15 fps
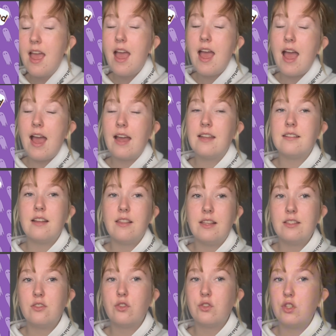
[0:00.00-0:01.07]
and this
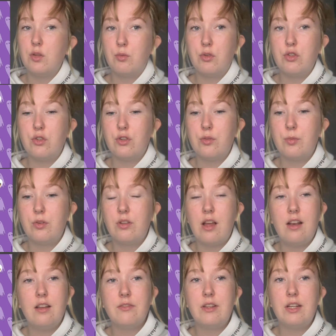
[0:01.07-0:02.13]
looks super adorable. I
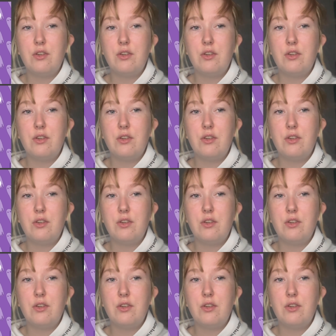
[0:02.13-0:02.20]
love the little